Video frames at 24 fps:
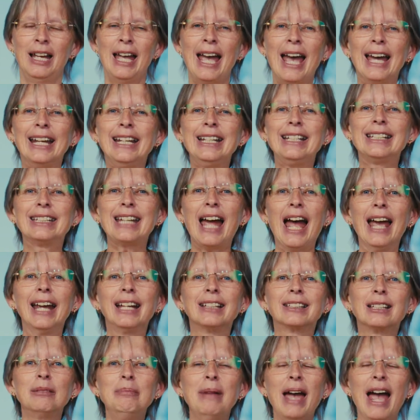And he takes
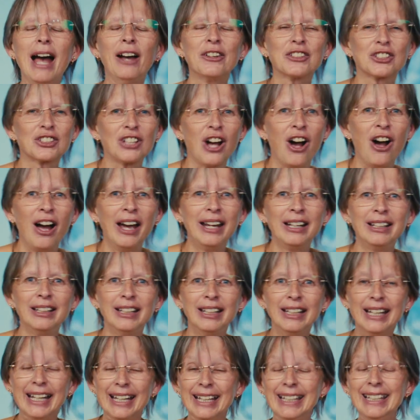him outside
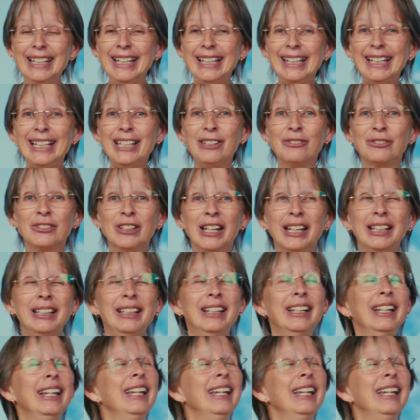in the evening,